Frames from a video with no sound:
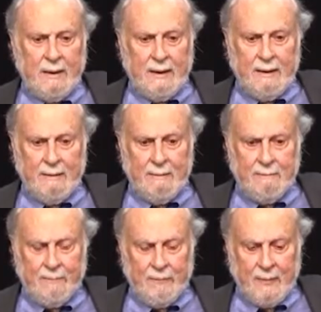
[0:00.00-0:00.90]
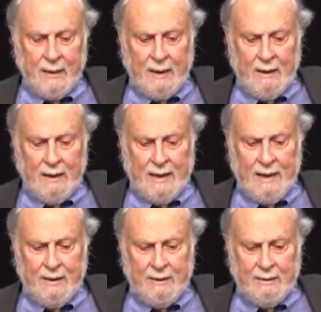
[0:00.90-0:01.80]
Um,
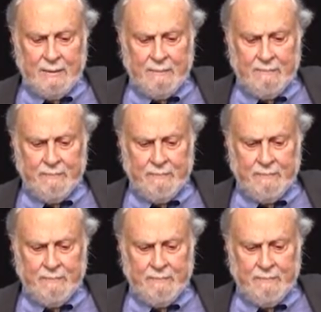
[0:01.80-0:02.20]
and uh,